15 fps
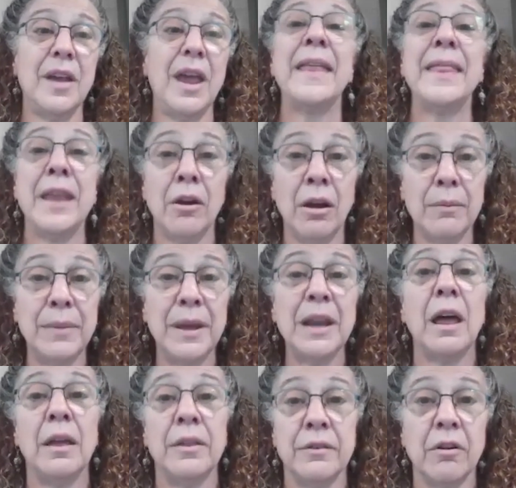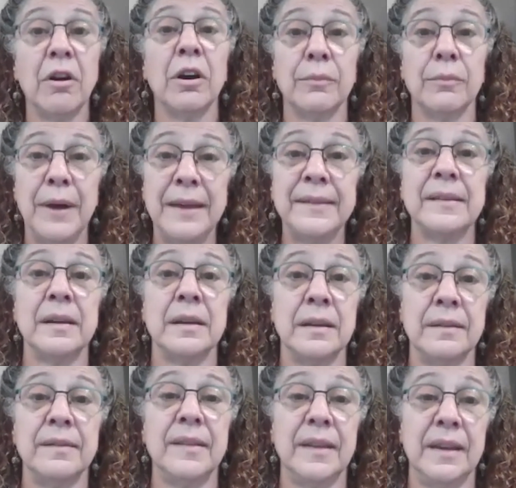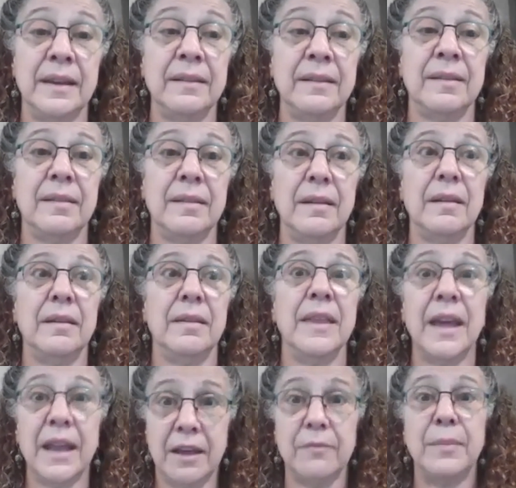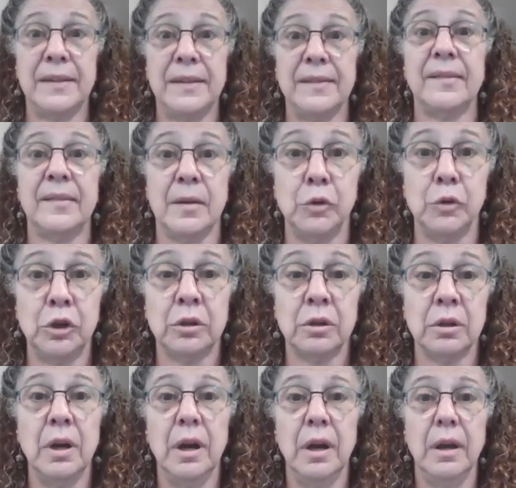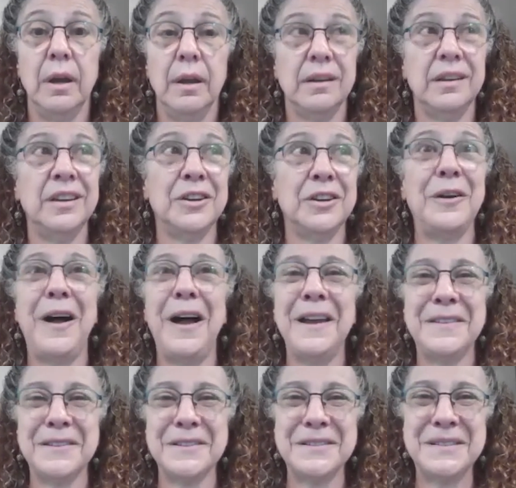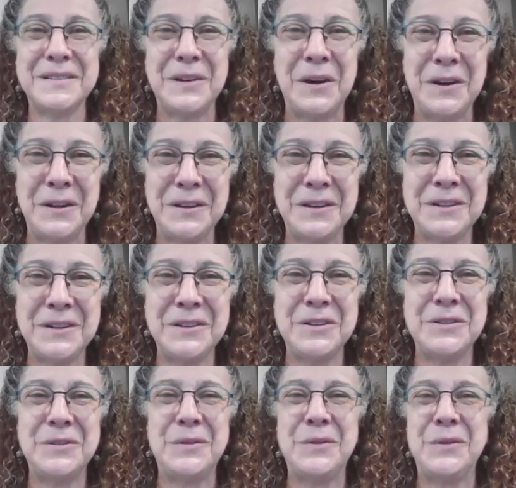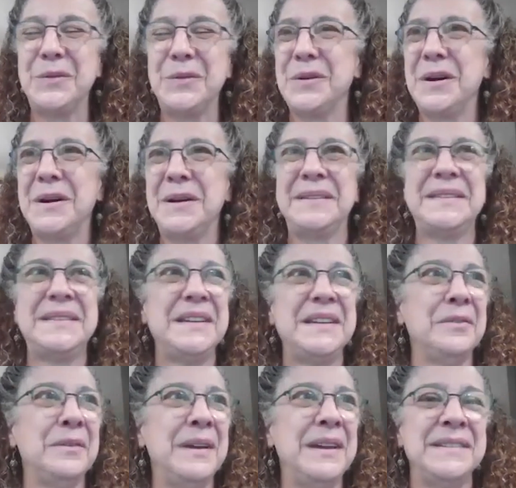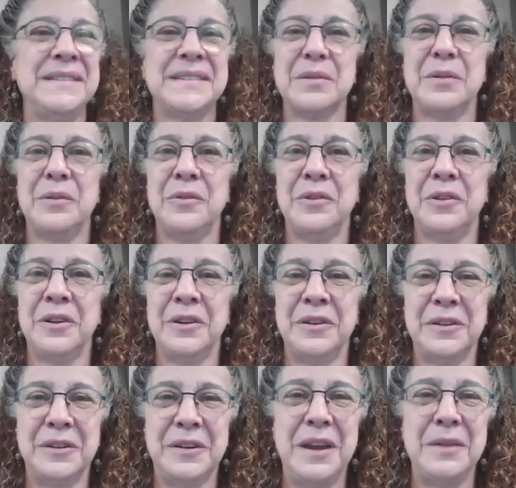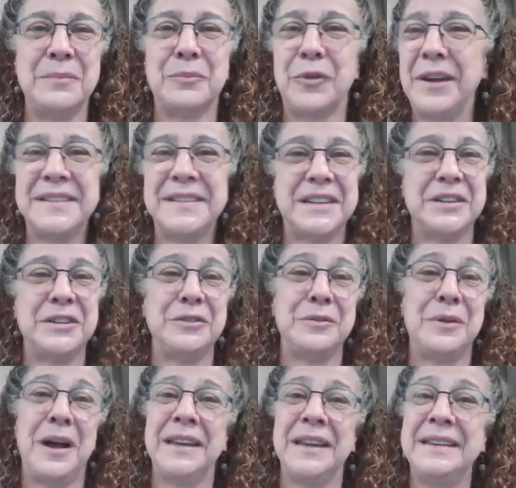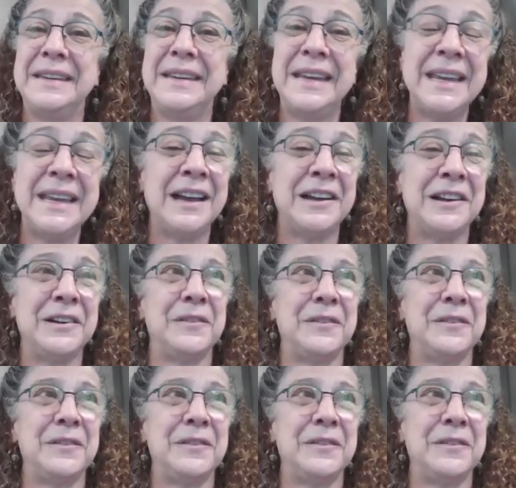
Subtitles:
and there have been other art residencies that have been similar, either started a new series or embraced a new idea